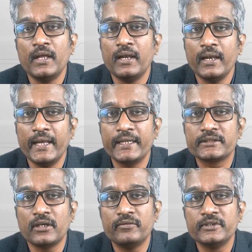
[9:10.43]
Linux
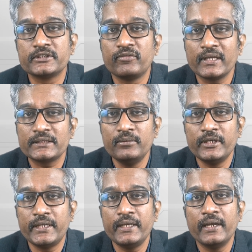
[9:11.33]
offers
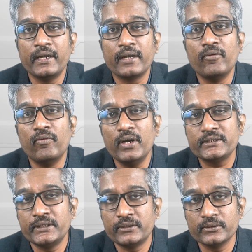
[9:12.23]
flexibility and a vast
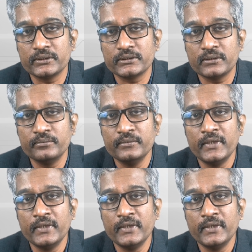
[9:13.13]
ecosystem